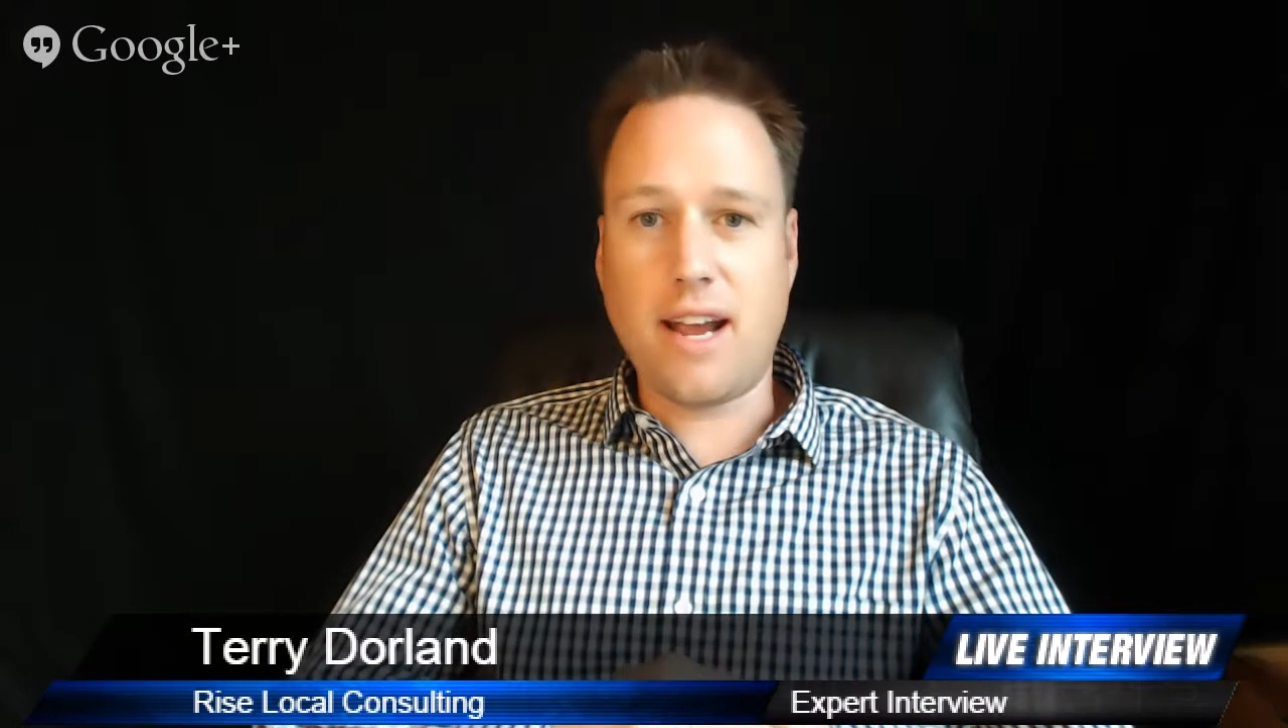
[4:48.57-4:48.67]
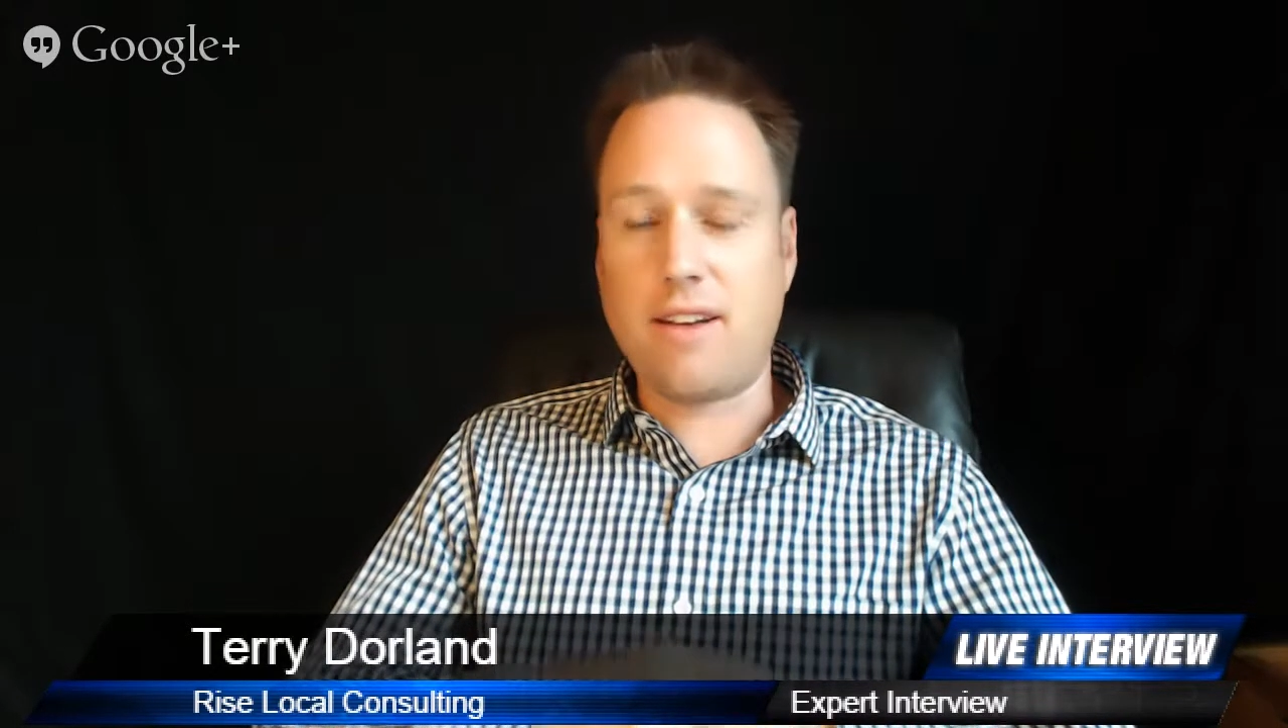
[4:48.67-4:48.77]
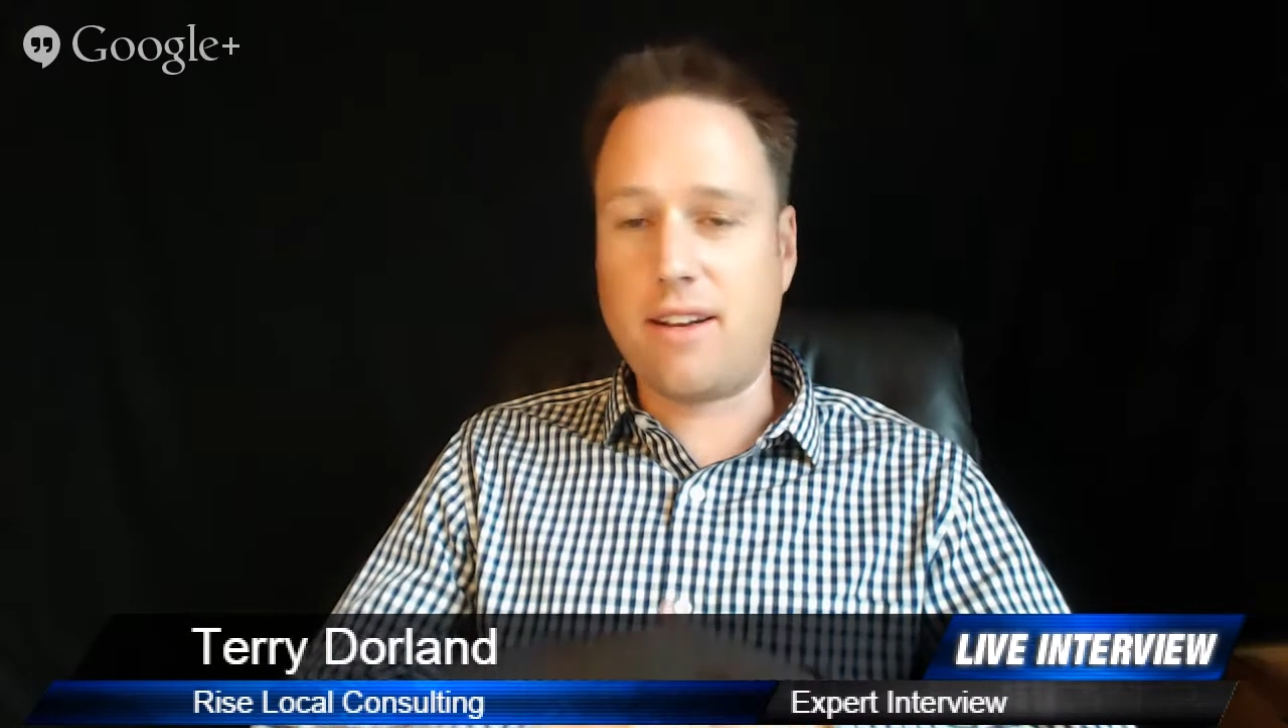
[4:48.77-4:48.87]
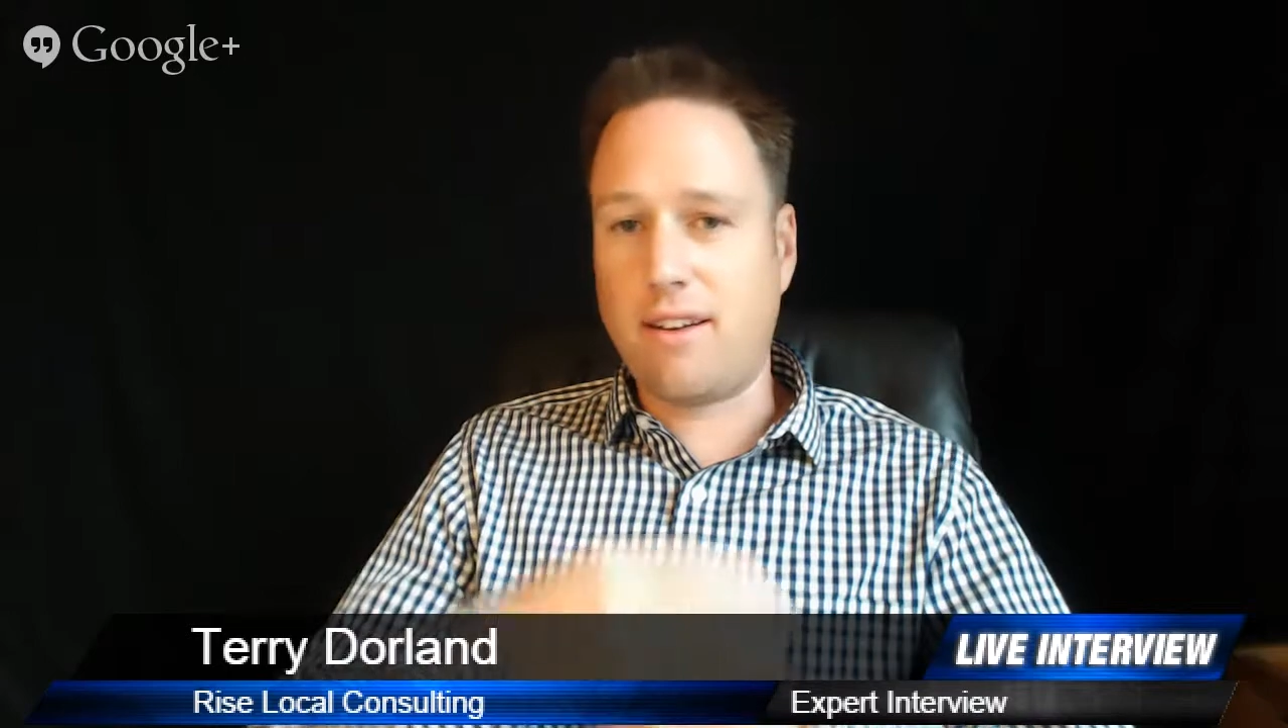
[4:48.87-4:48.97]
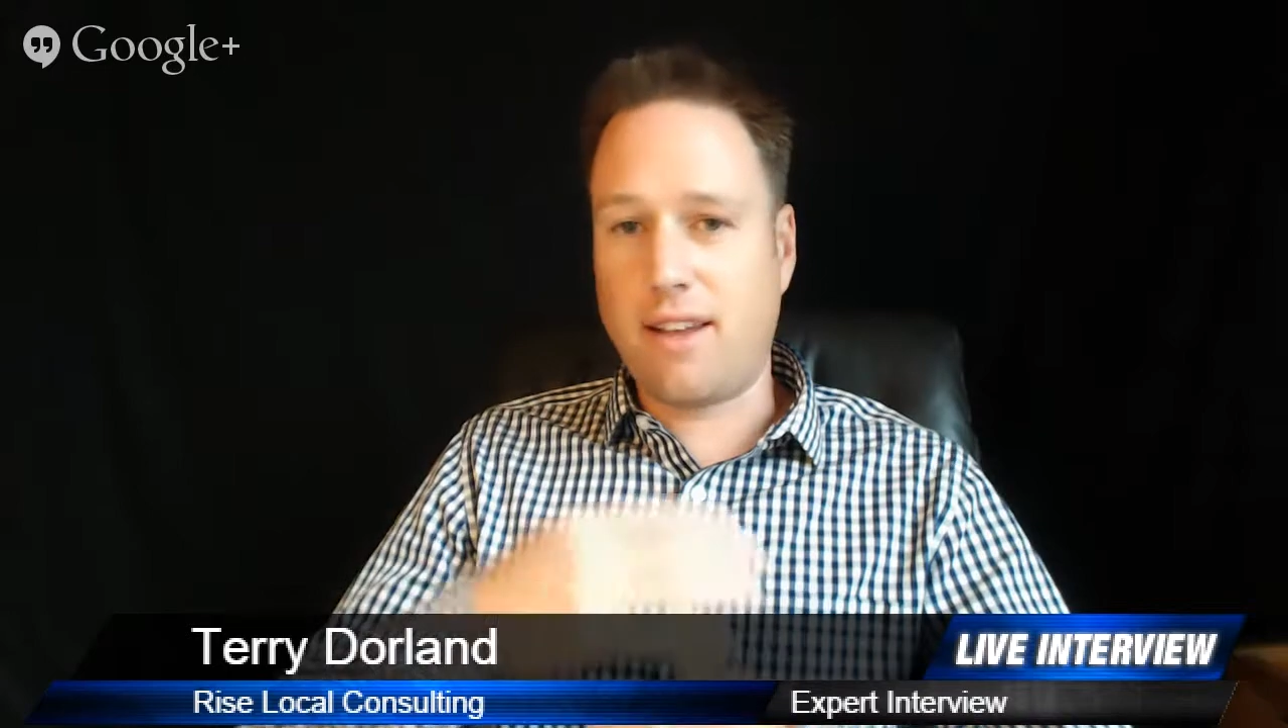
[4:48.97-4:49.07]

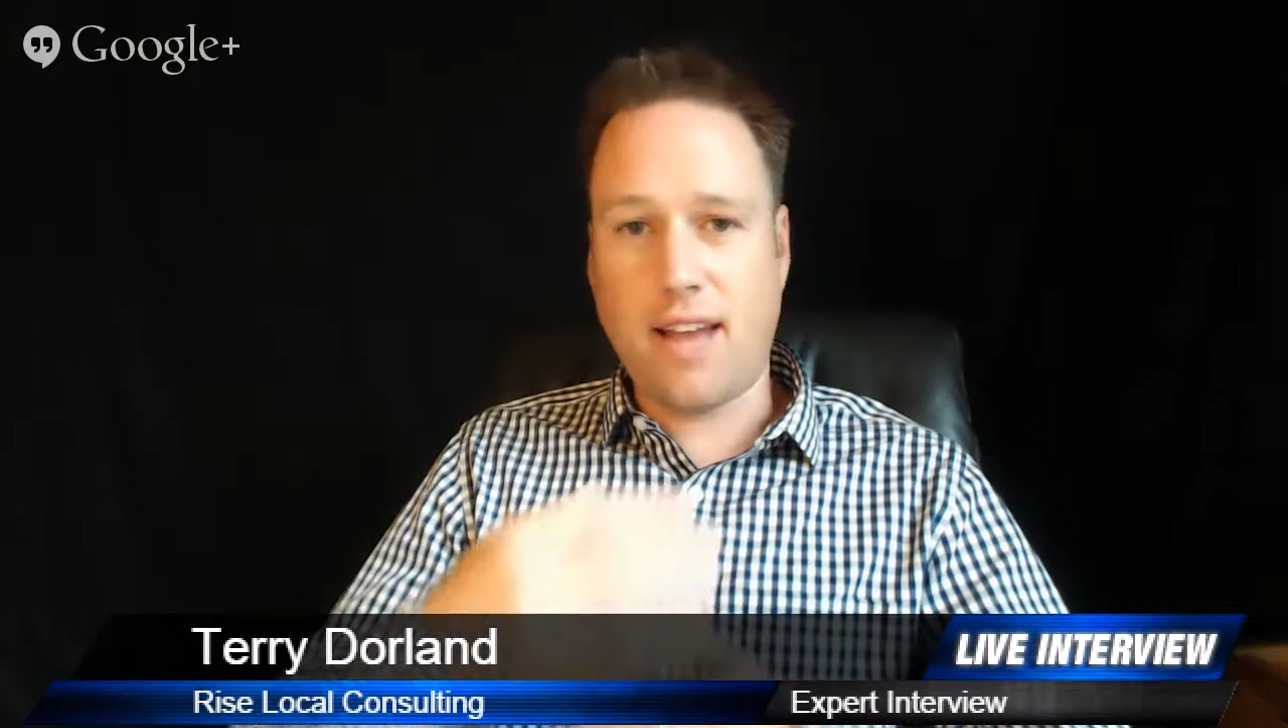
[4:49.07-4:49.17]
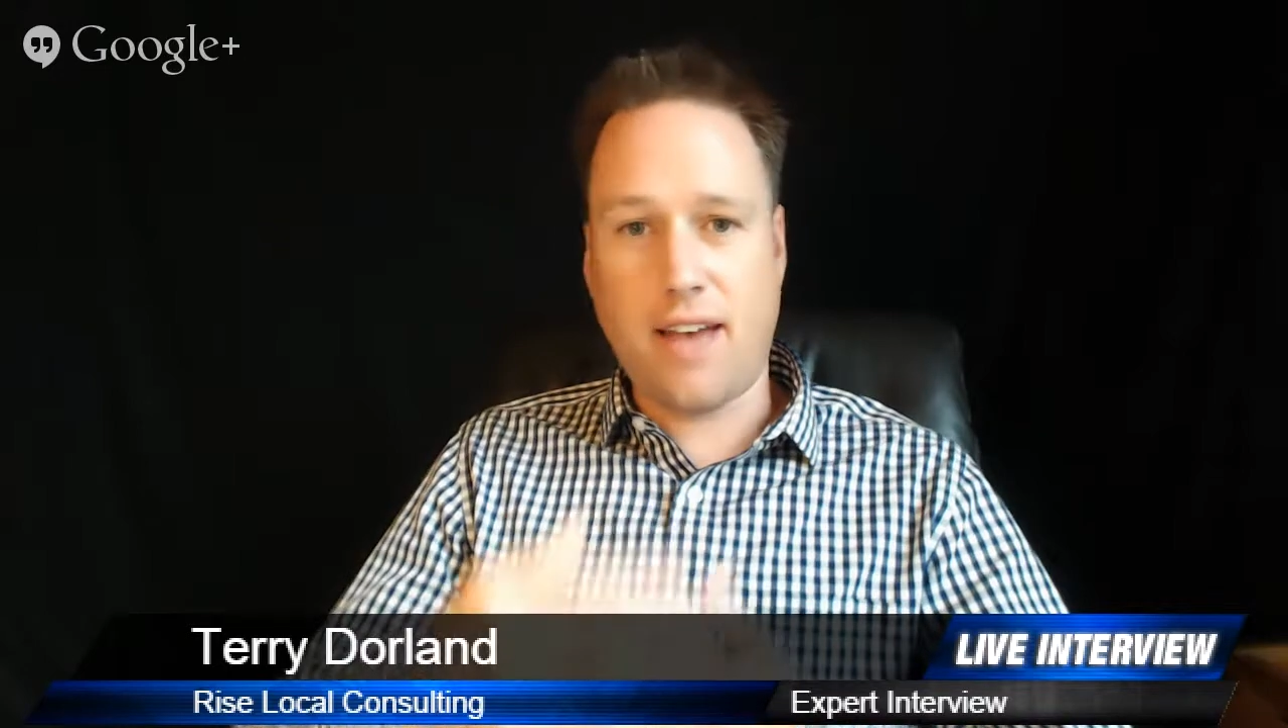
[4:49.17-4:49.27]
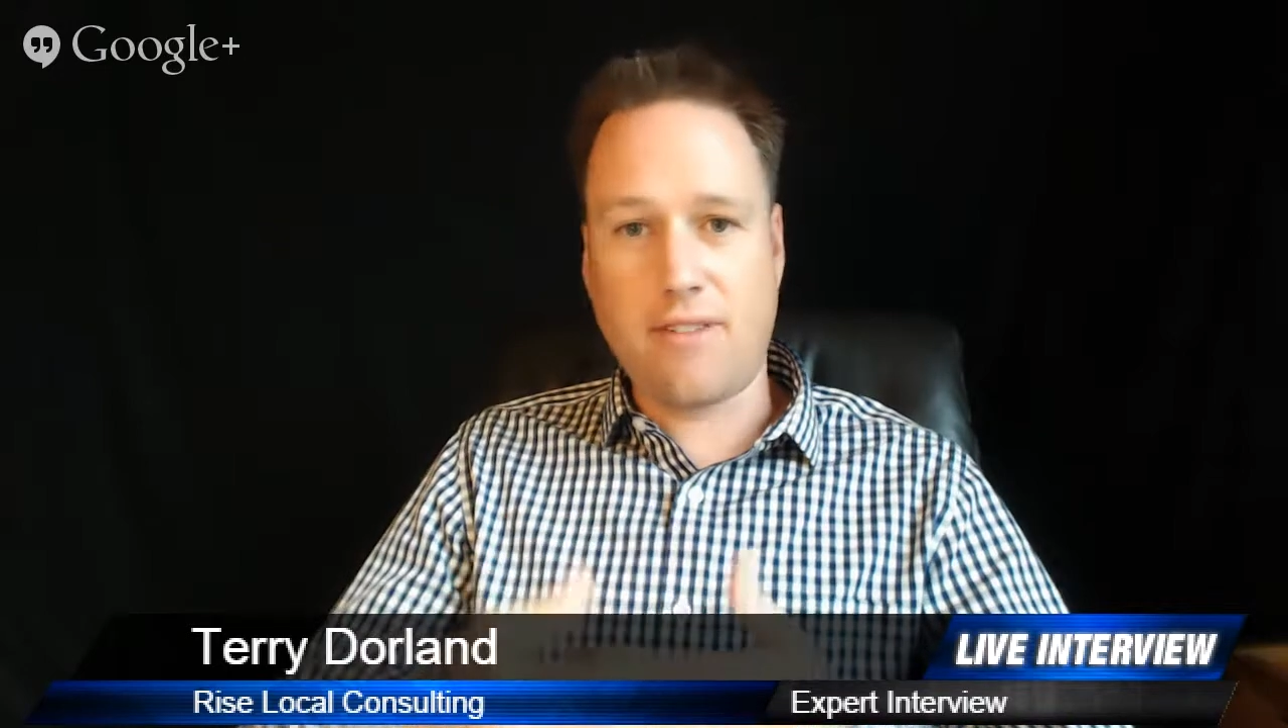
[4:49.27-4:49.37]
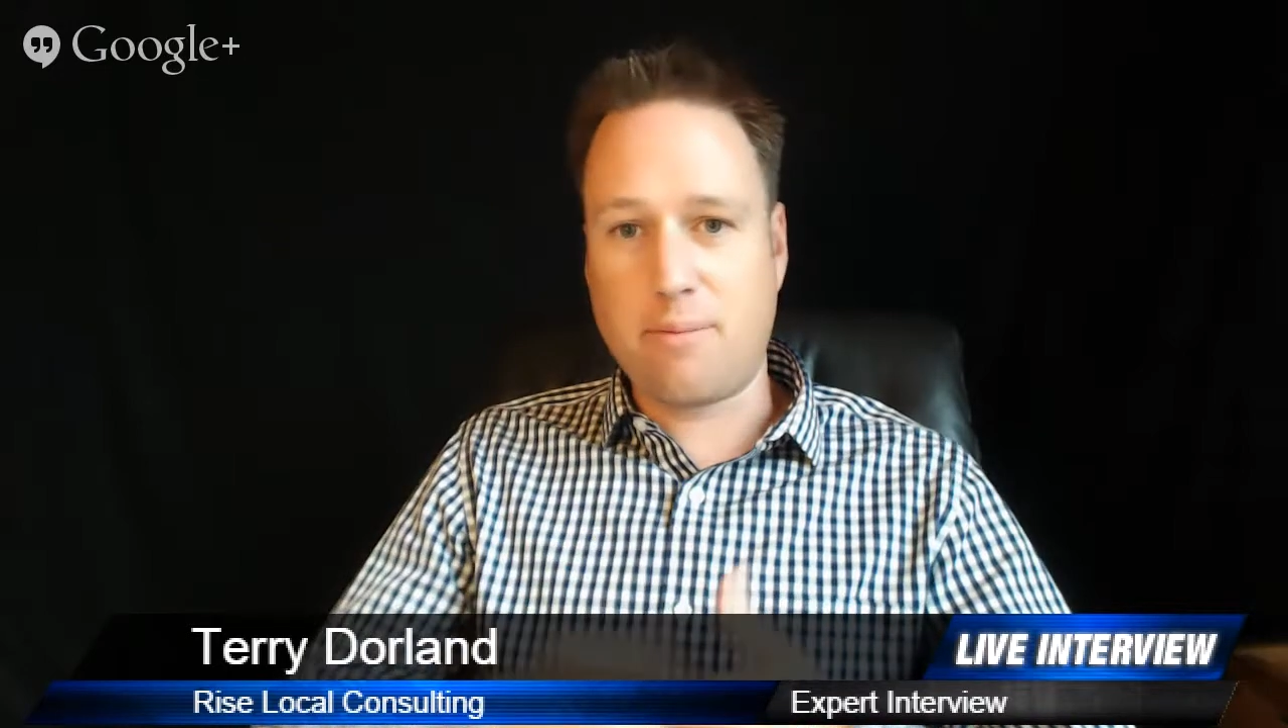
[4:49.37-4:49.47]
and having a